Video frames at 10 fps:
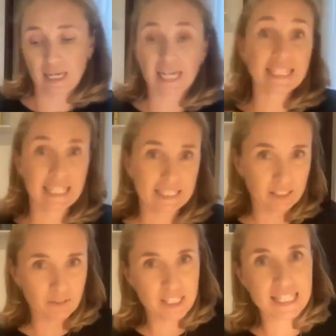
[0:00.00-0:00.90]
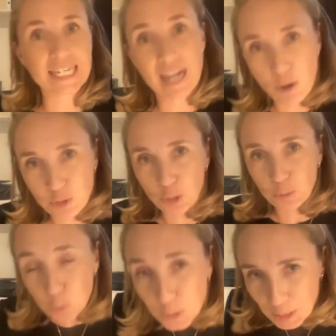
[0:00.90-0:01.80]
connected with accounting
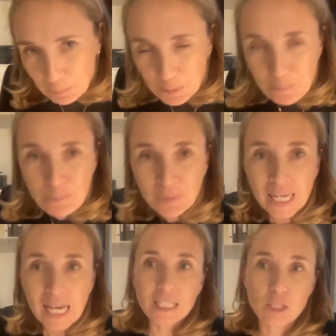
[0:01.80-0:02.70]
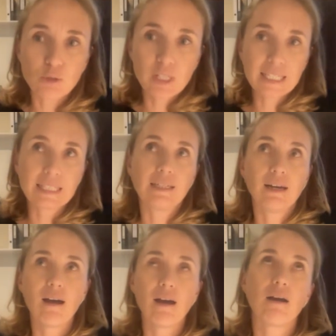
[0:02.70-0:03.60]
and bookkeeping, so that
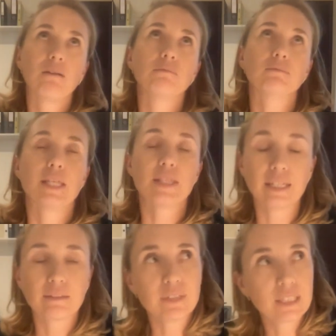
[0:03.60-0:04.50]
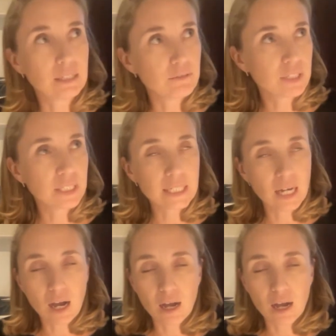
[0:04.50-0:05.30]
in that we